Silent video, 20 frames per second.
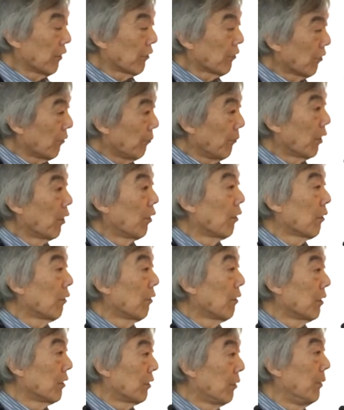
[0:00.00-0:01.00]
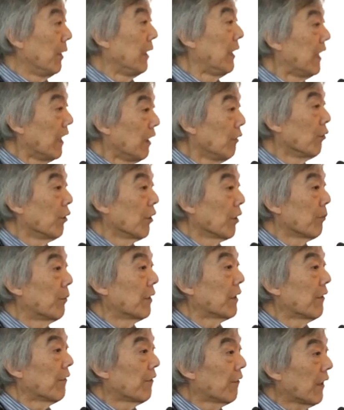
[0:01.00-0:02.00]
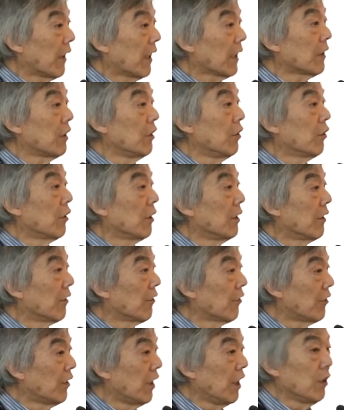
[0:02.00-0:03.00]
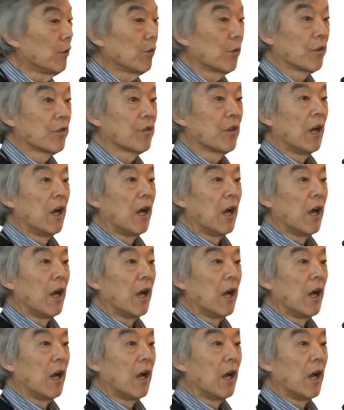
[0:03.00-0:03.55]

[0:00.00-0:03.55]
is a miracle to begin with, but the fact that you can distinguish